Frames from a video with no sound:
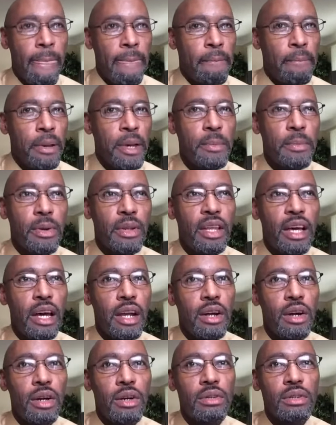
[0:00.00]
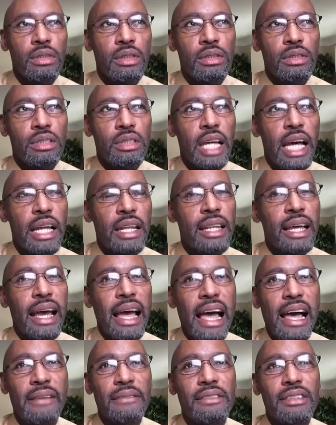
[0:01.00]
People that are let that
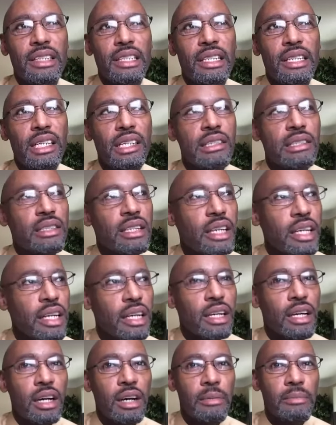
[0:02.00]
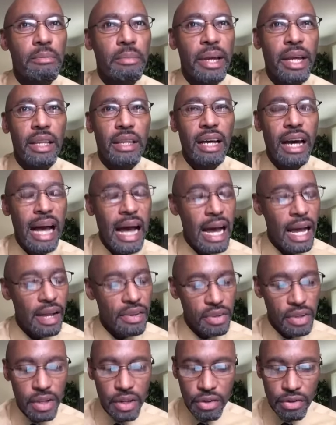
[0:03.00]
have the least income pay the highest
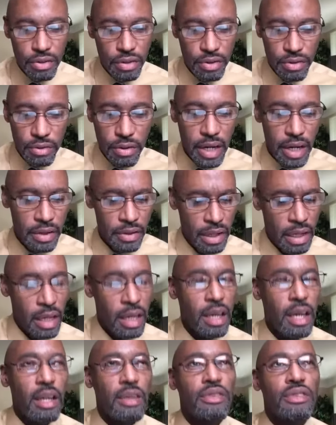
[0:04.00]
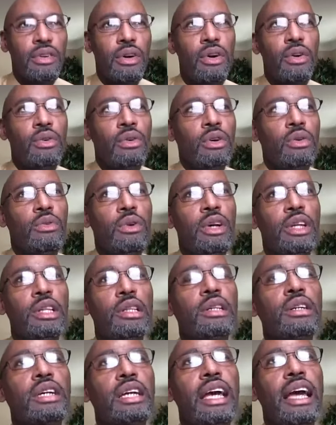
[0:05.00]
interest rates. And so when you
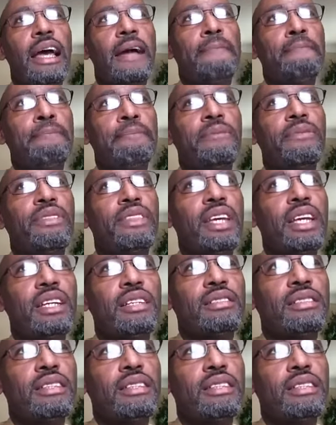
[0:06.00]
look at things